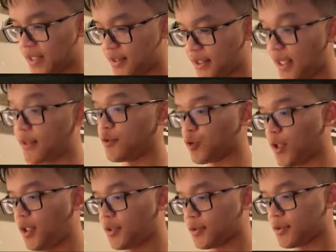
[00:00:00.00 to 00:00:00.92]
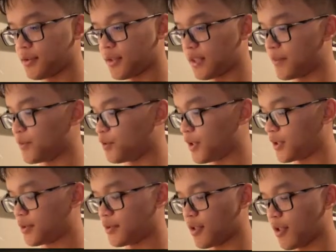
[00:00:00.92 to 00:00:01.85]
Titan Trox, not Diamond
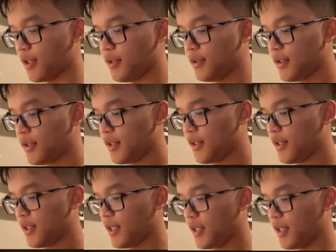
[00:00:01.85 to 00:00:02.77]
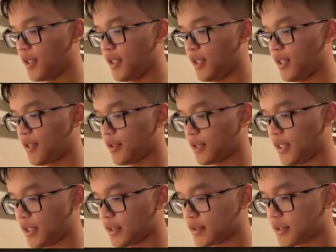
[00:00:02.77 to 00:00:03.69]
Trox, sorry. And our
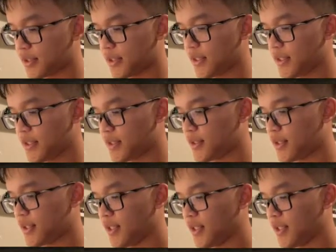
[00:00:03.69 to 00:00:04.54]
hex is